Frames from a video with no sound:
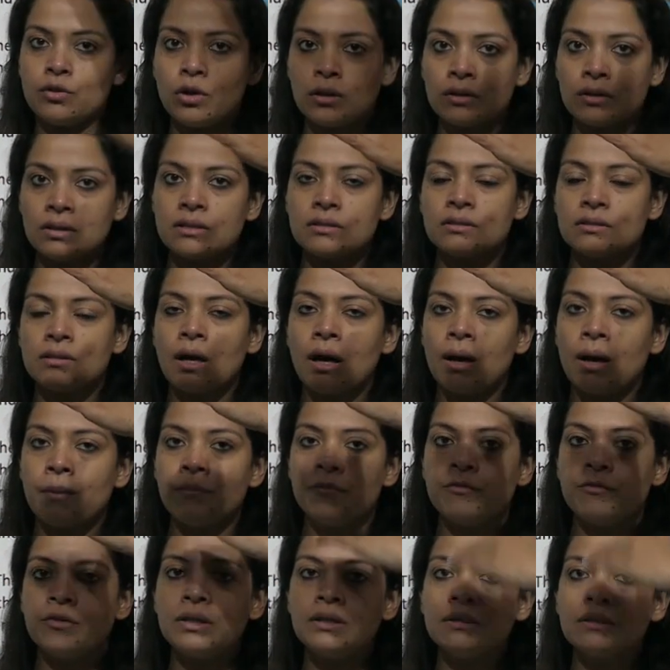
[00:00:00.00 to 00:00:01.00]
Northern is the
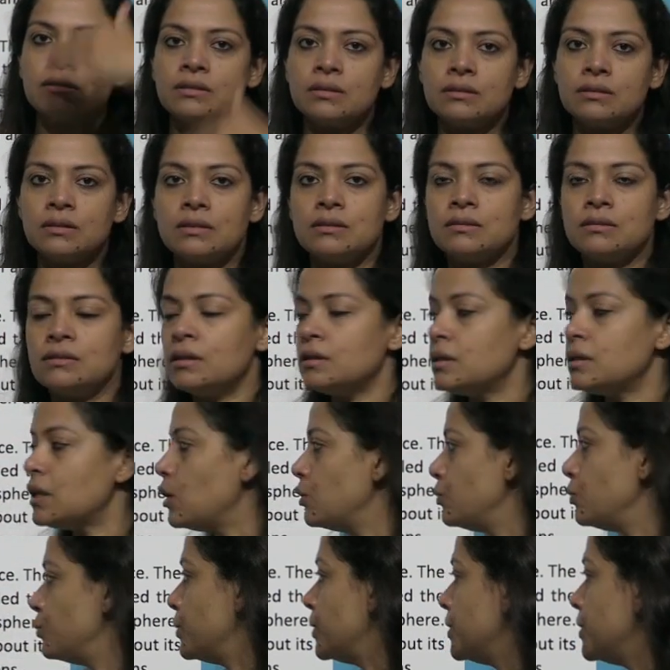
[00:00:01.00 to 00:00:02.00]
upward, southern is the
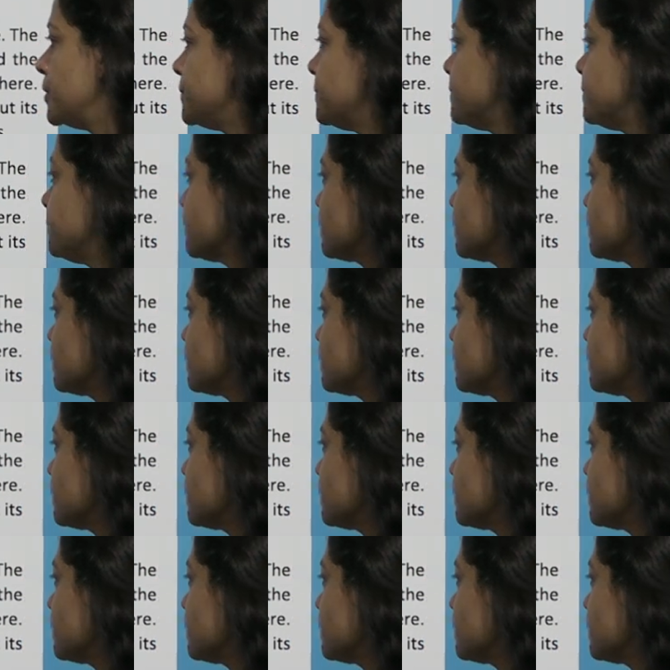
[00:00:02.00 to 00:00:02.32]
downward.